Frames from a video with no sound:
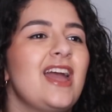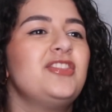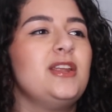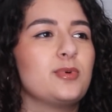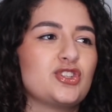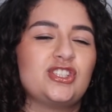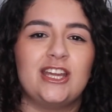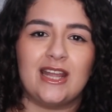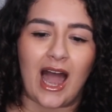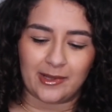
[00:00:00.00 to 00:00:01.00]
Anthony
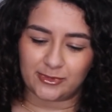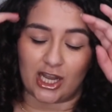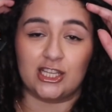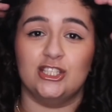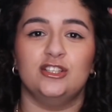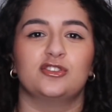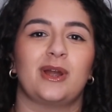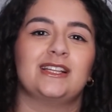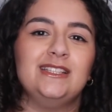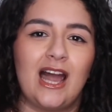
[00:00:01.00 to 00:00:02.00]
Bridgerton, I'm talking to you
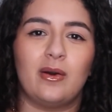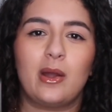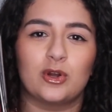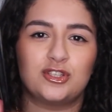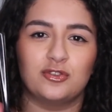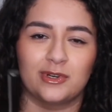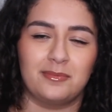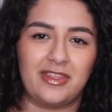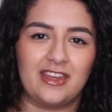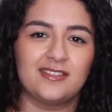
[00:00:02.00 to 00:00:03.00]
directly now. I want you to riddle
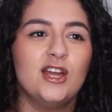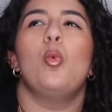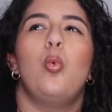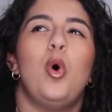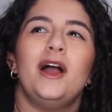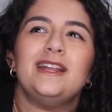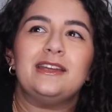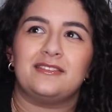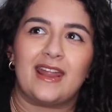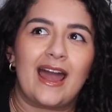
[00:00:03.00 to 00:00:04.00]
me this. What
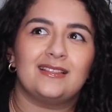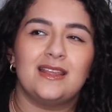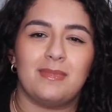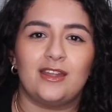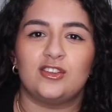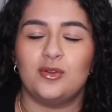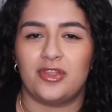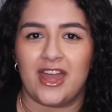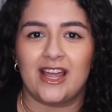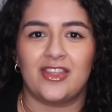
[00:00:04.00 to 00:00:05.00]
exactly makes you
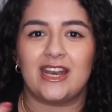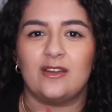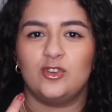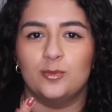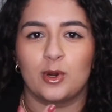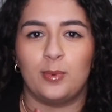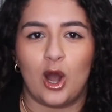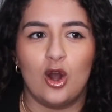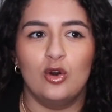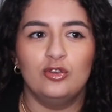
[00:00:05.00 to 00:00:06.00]
think that if you
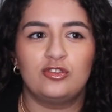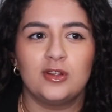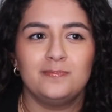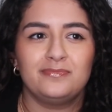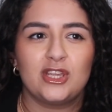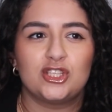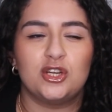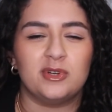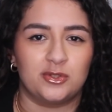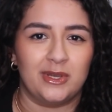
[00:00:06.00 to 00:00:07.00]
propose
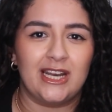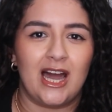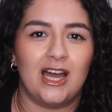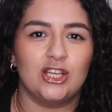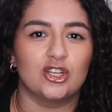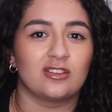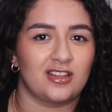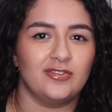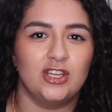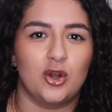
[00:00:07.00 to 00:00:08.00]
to Edwina, you're
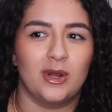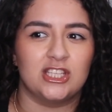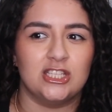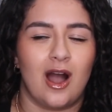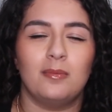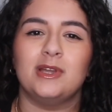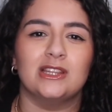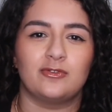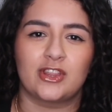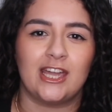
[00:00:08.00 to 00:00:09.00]
suddenly going to not be in
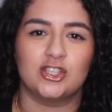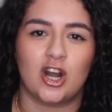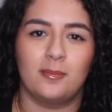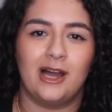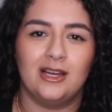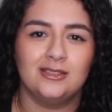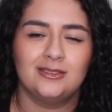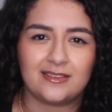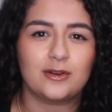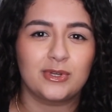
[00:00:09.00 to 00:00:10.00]
love with Kate Sharma?
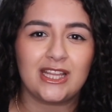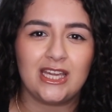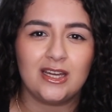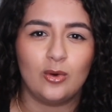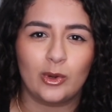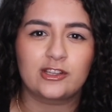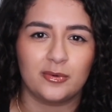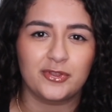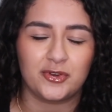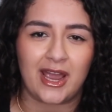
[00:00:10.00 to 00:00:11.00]
Is that really what's
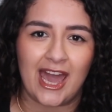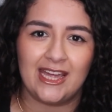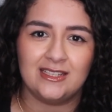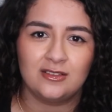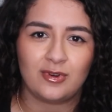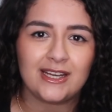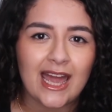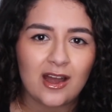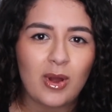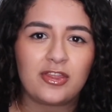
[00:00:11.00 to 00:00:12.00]
going through your head right
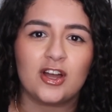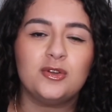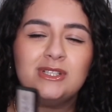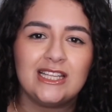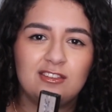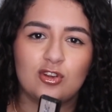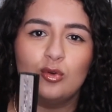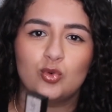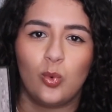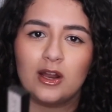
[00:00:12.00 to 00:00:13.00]
now? I thought you at least
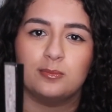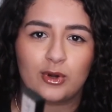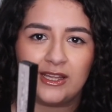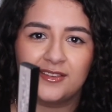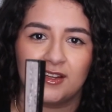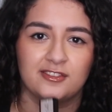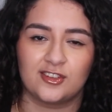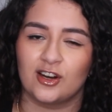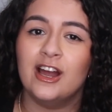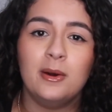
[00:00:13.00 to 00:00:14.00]
owned one brain cell,
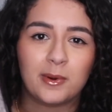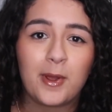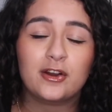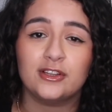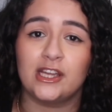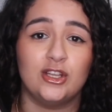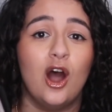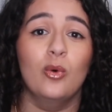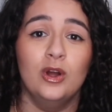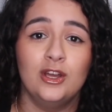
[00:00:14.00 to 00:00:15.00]
sir. But apparently, no.